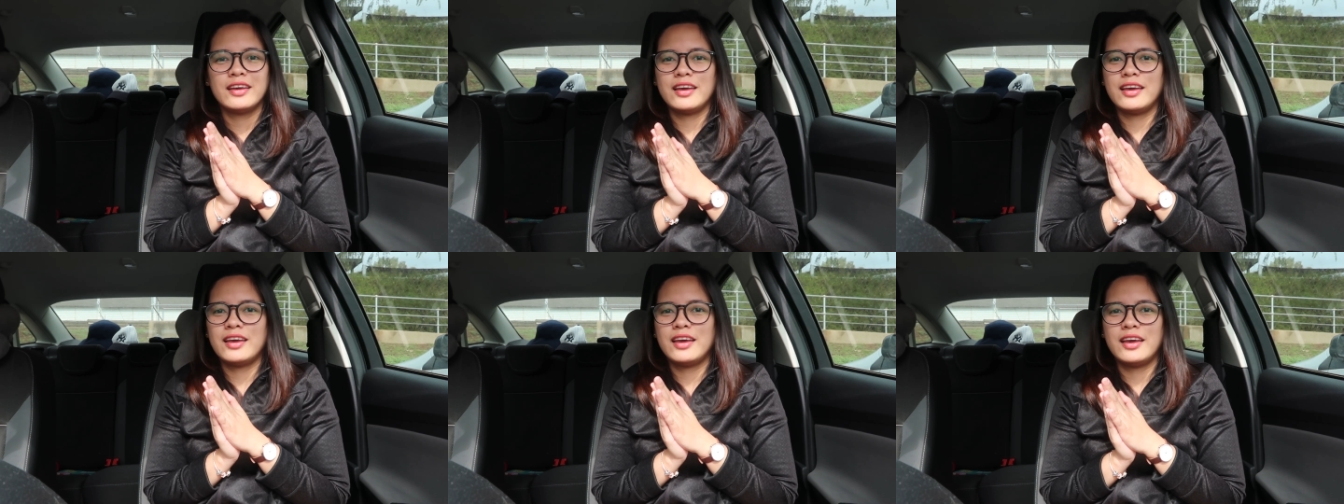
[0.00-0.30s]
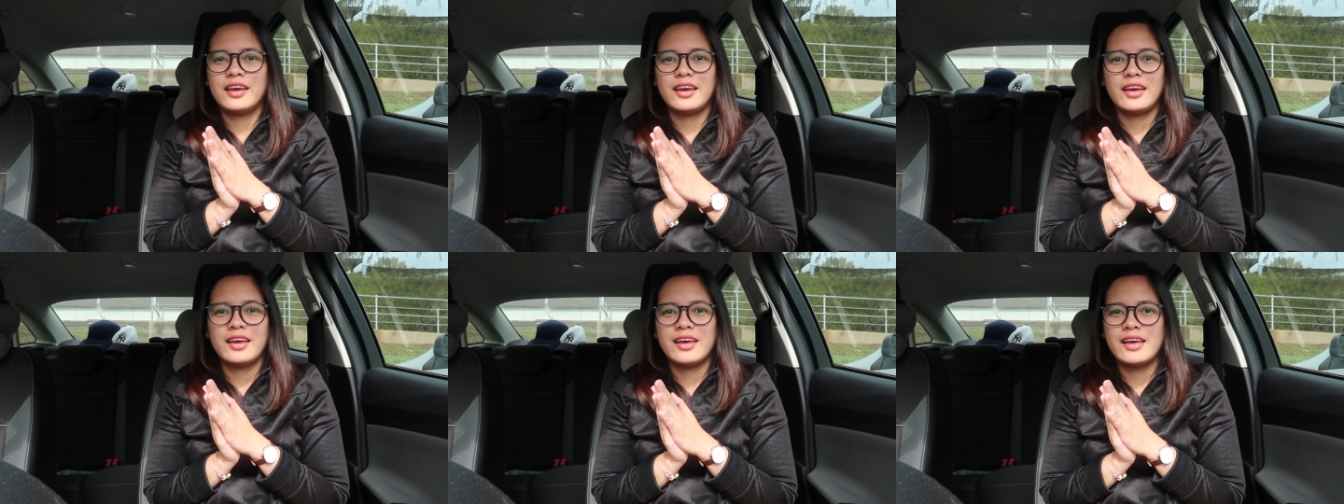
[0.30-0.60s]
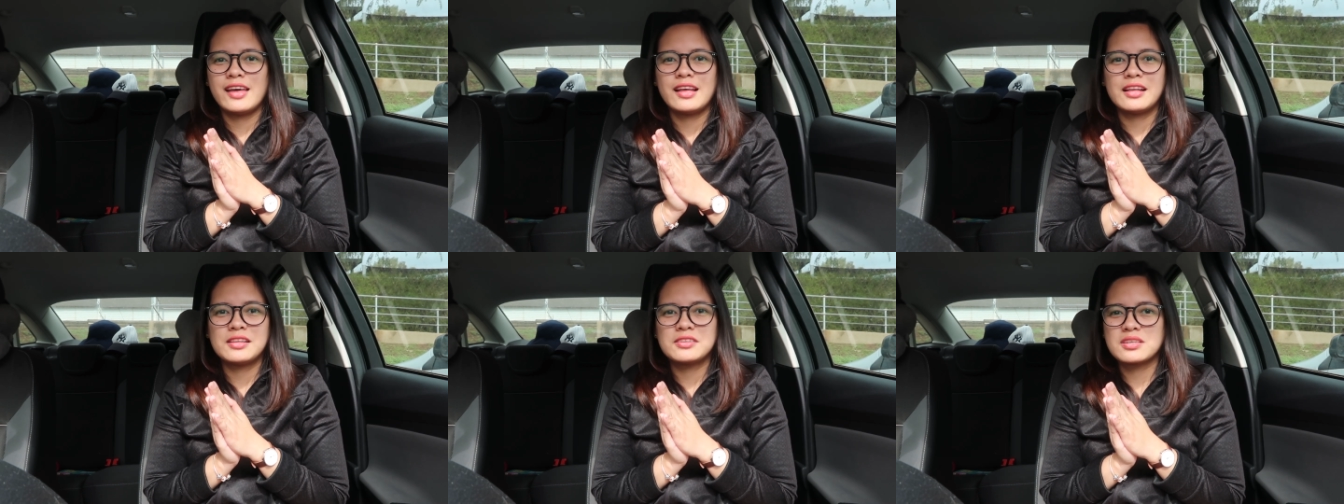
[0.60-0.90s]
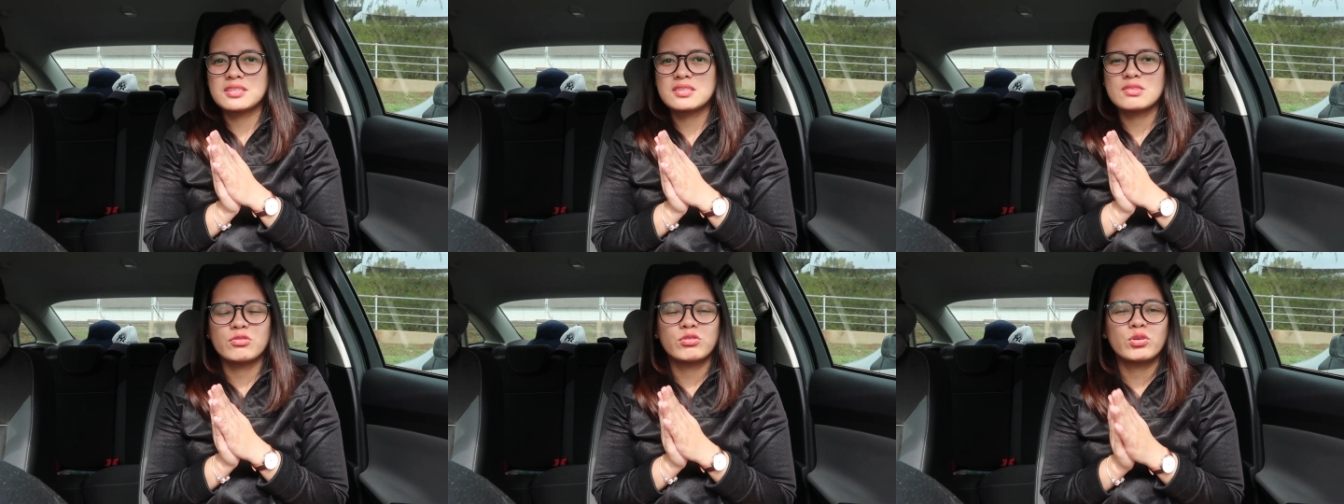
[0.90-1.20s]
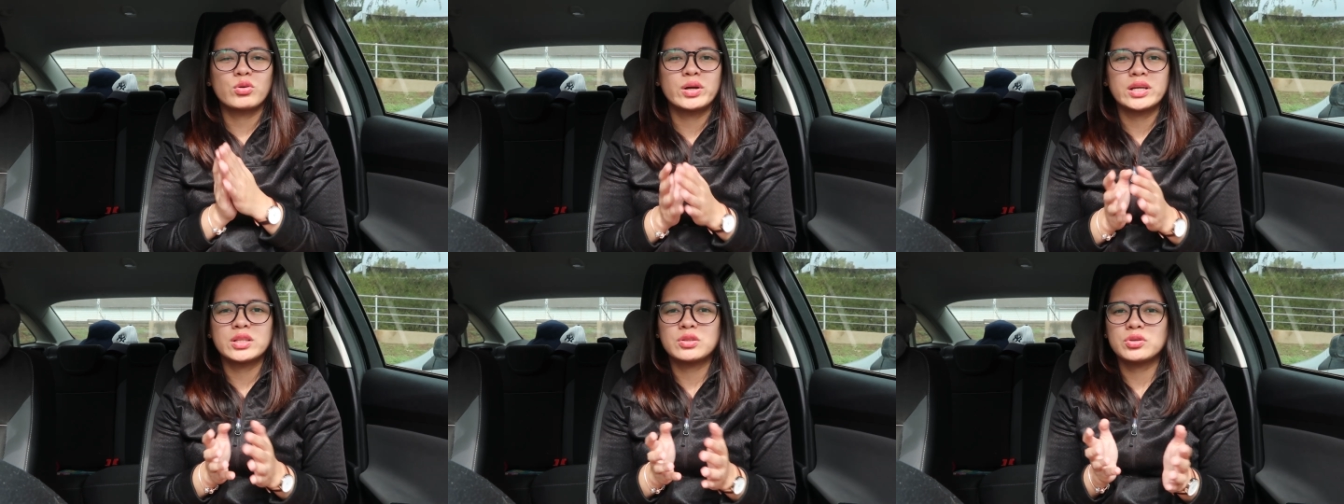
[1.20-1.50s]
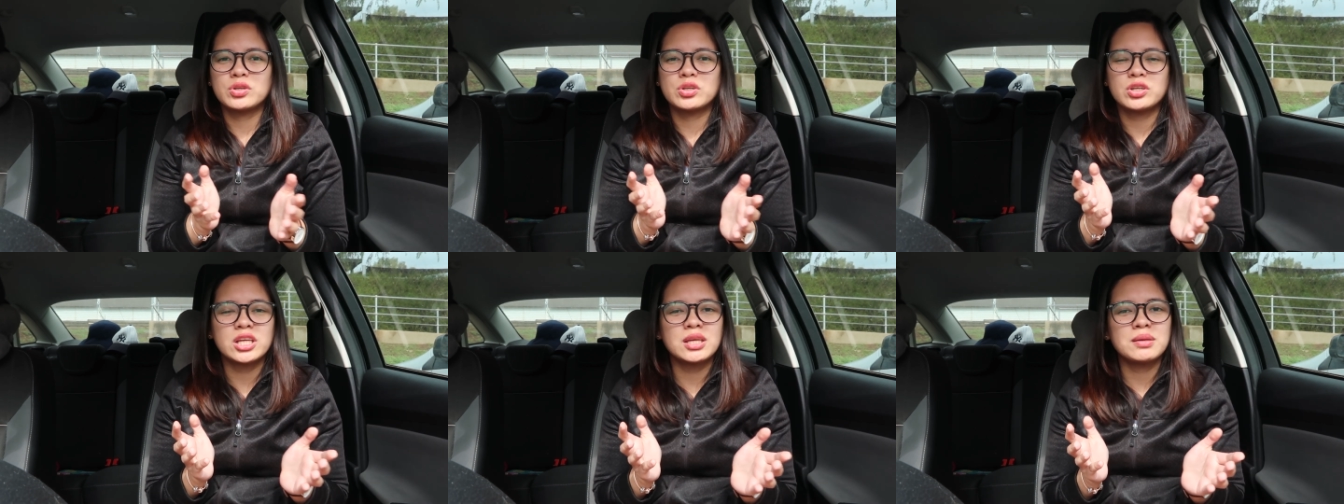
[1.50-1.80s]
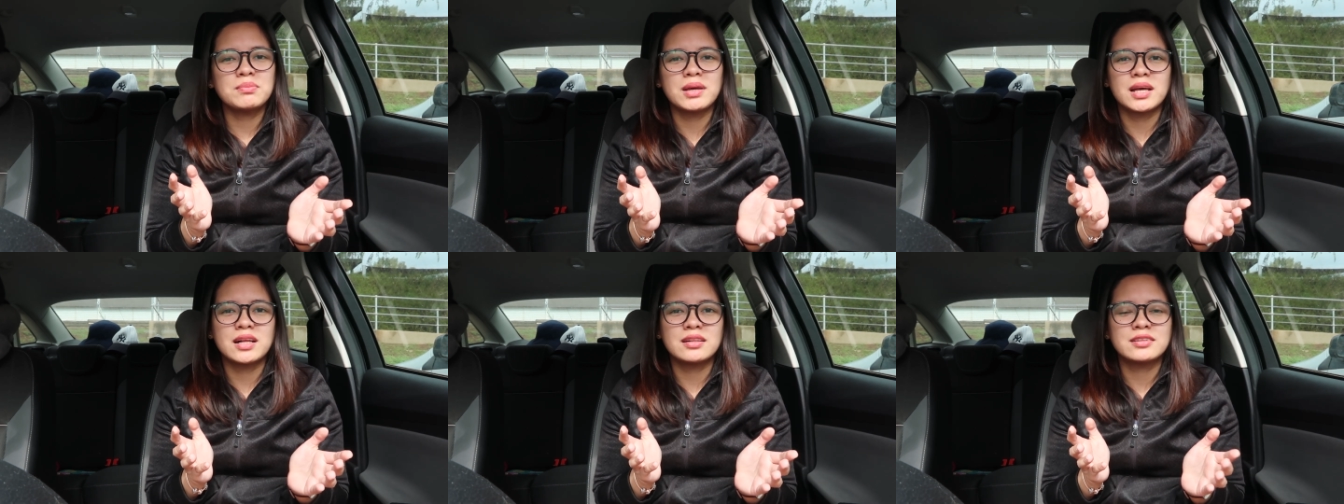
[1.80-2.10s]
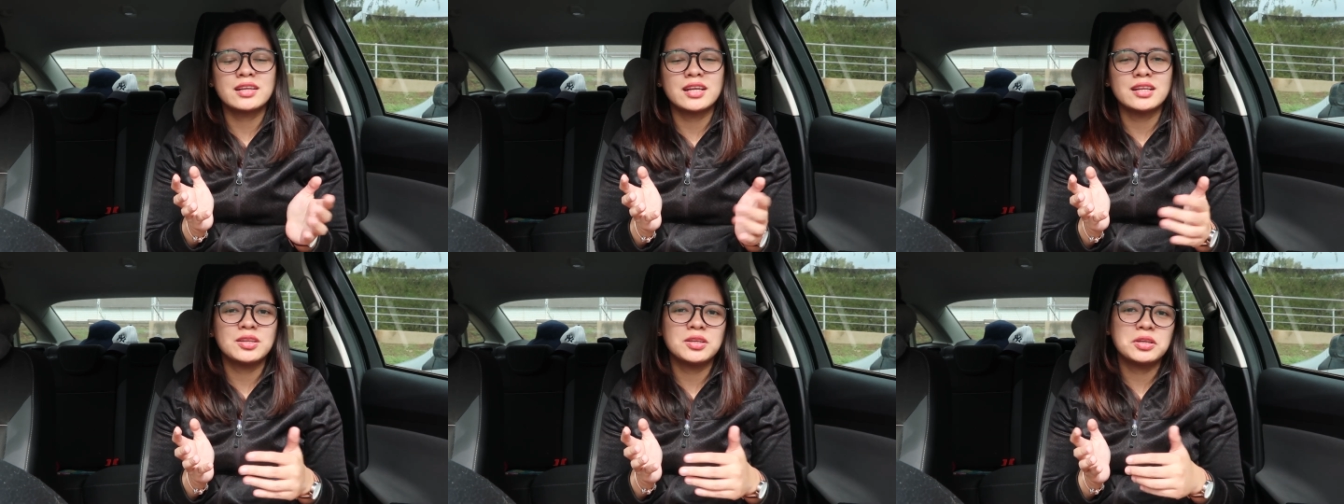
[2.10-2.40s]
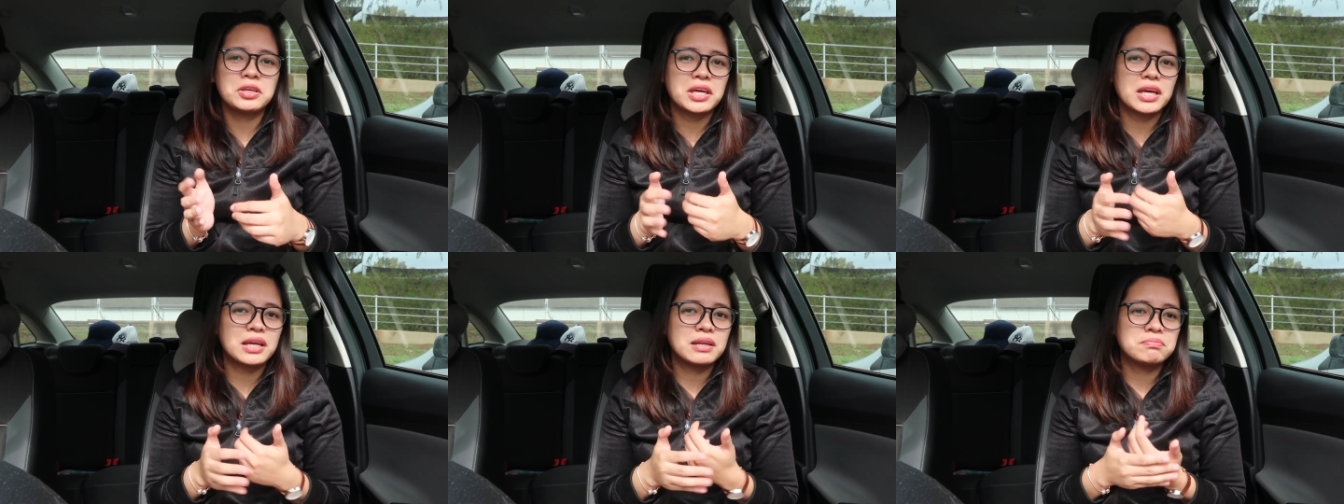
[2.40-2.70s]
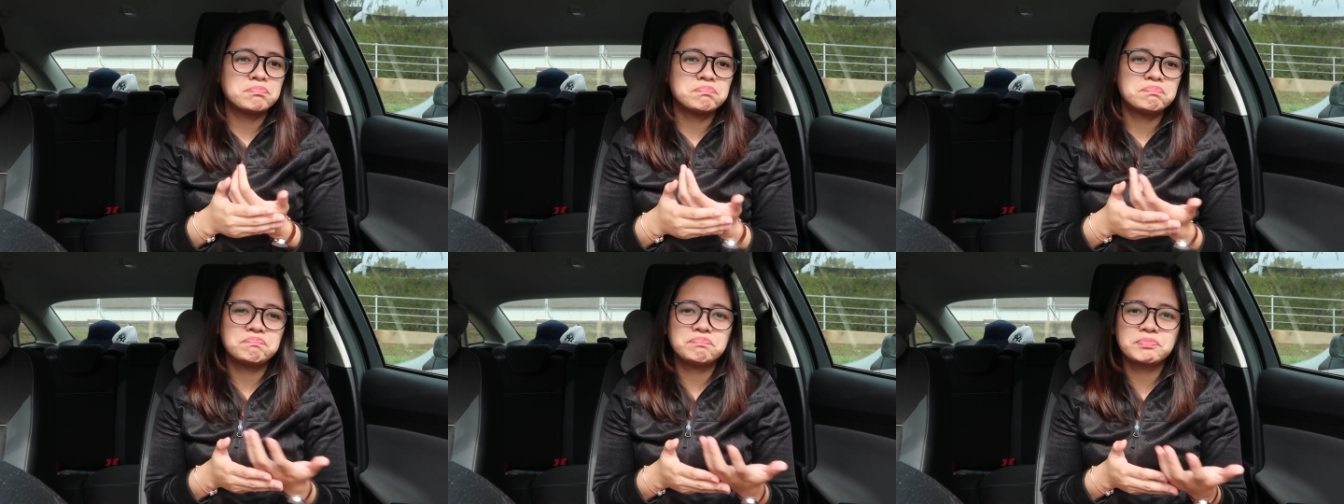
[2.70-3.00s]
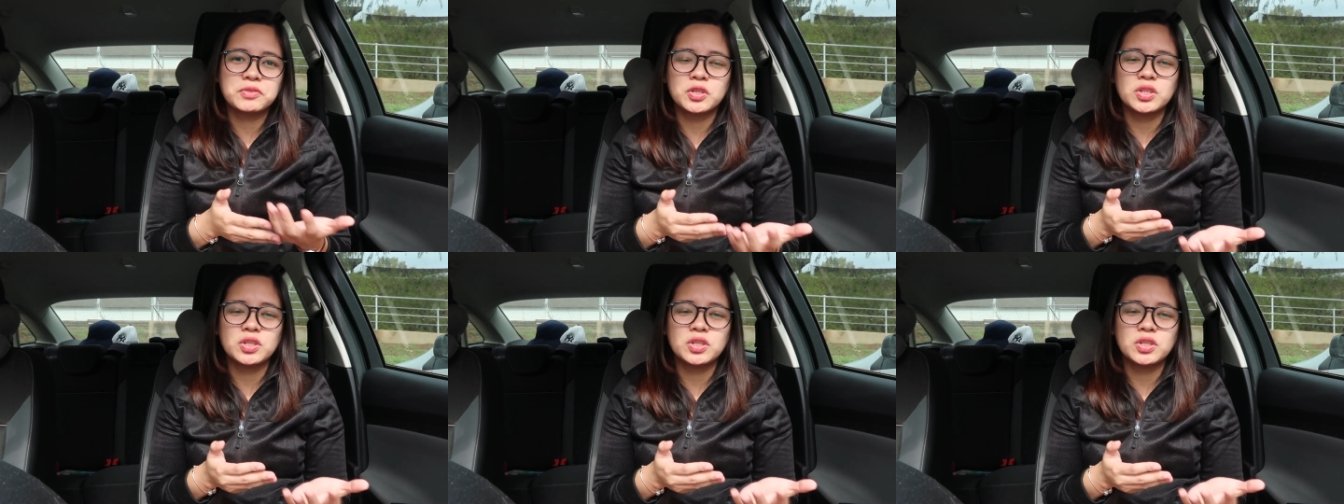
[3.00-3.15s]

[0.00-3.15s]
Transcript: and just forward to your email then you can